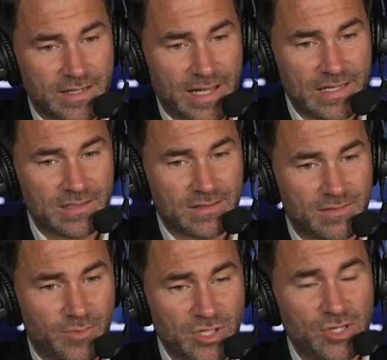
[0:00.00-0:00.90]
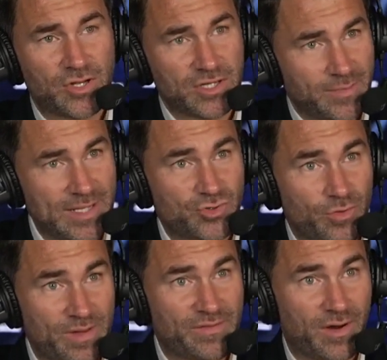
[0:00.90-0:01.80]
And when you look at
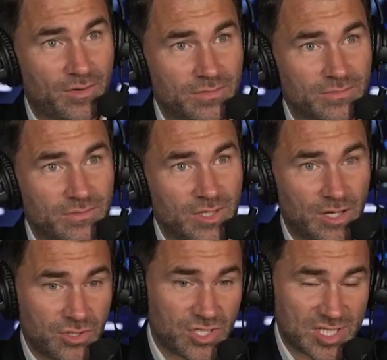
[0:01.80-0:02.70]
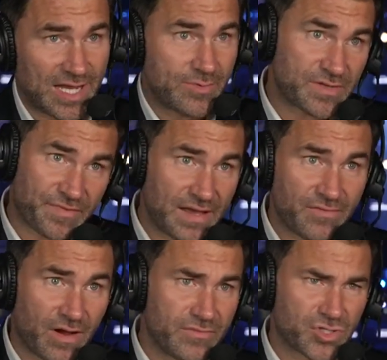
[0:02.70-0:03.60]
Dmitry Bivol, you know, you'd say he was a
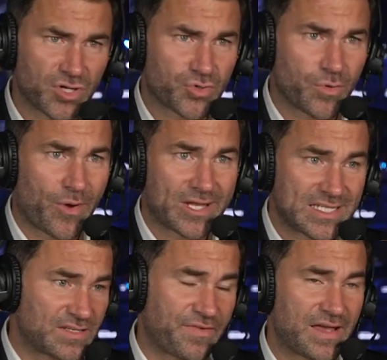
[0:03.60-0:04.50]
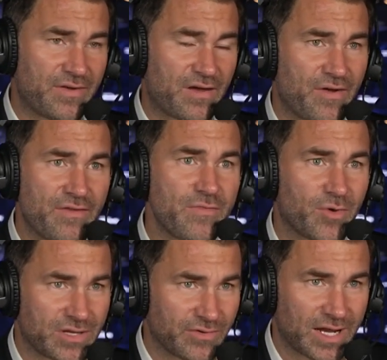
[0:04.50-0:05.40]
favourite over Joshua Buatsi. He's a favourite over
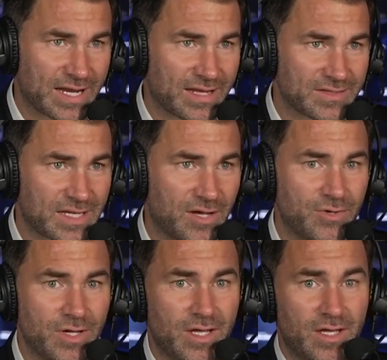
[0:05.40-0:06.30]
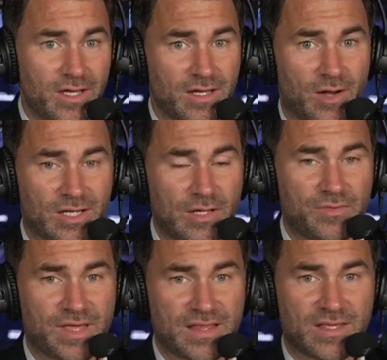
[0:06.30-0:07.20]
everybody right now. So, you know, I
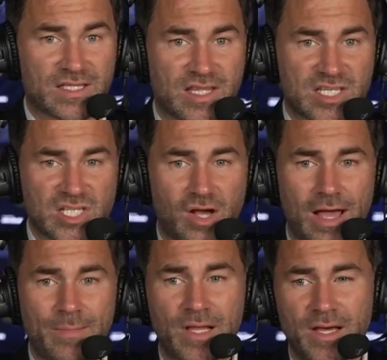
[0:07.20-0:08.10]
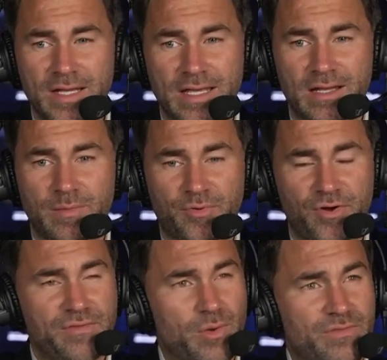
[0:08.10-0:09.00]
don't think that the time learning and
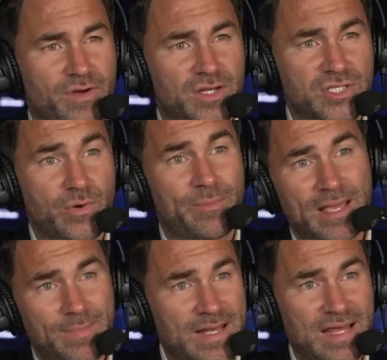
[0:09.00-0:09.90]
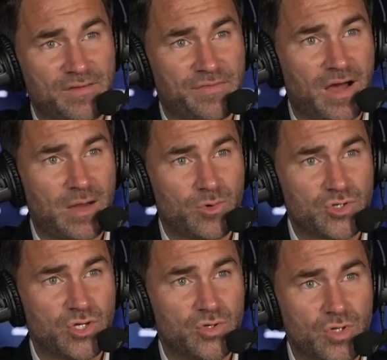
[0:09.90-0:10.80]
improving with Virgil or maybe another fight will
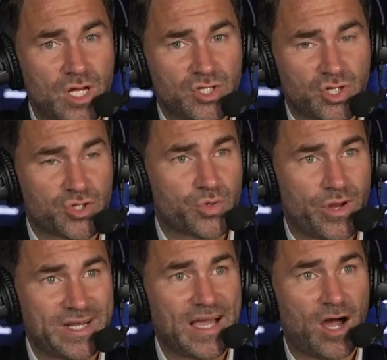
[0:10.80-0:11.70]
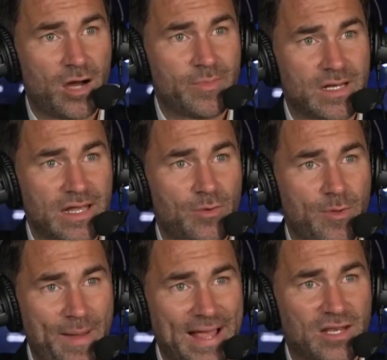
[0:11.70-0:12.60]
do Joshua any harm, and he'll
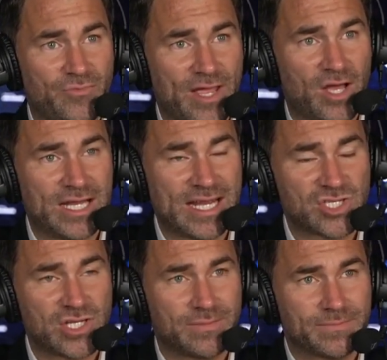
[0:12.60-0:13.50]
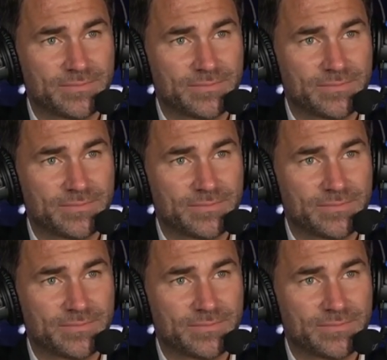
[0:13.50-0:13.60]
be back in the ring early next year.